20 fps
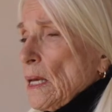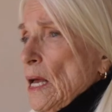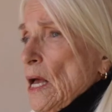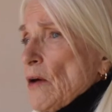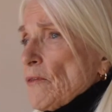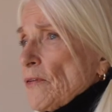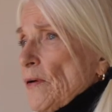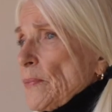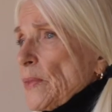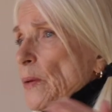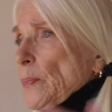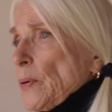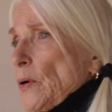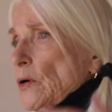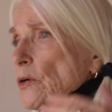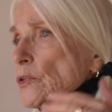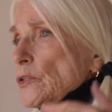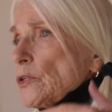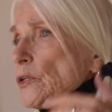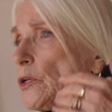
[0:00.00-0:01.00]
From the
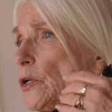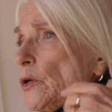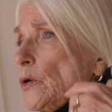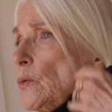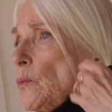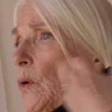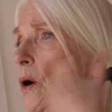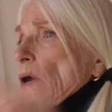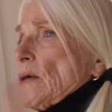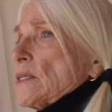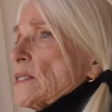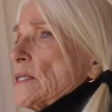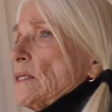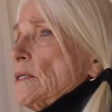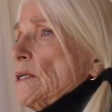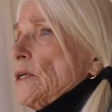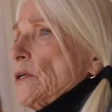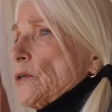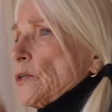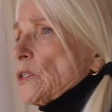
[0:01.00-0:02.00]
person who walks into
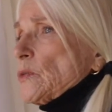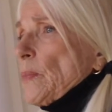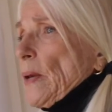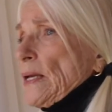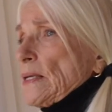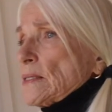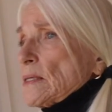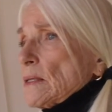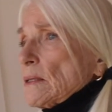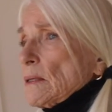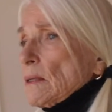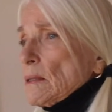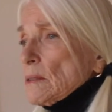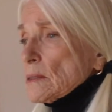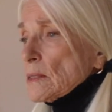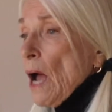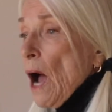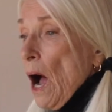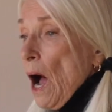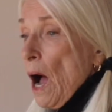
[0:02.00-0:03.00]
your space and goes,
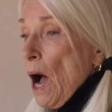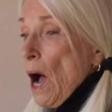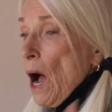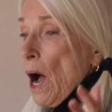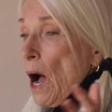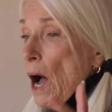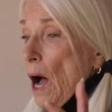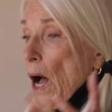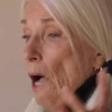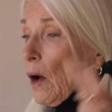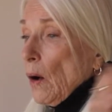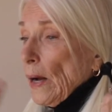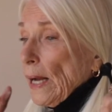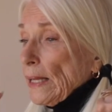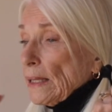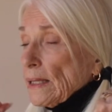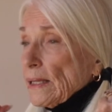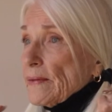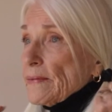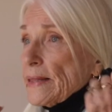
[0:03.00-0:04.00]
oh, I
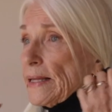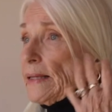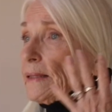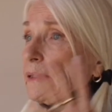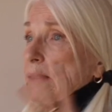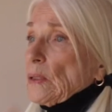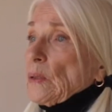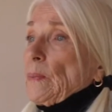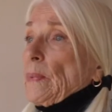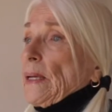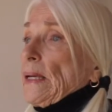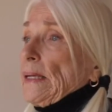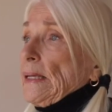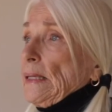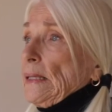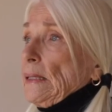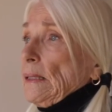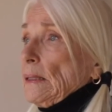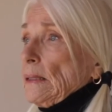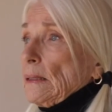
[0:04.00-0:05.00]
love that little
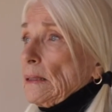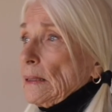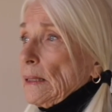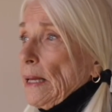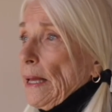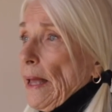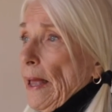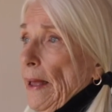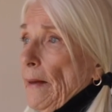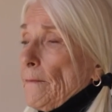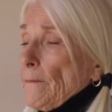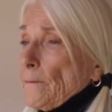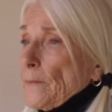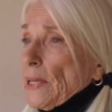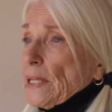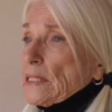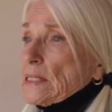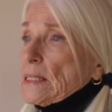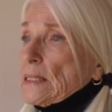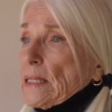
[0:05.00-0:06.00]
bunny, and
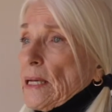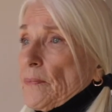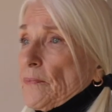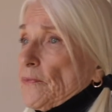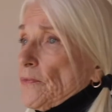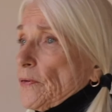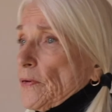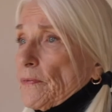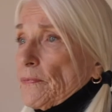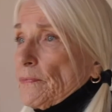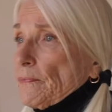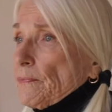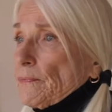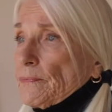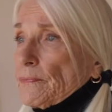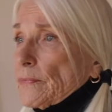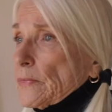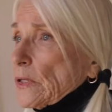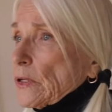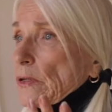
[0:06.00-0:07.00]
picks it up for
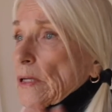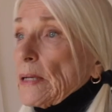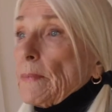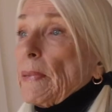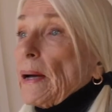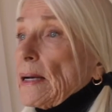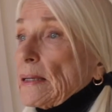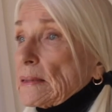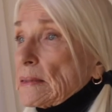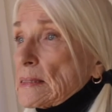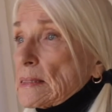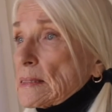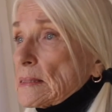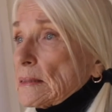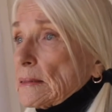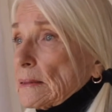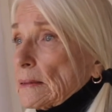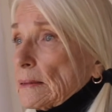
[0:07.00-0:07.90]
$30,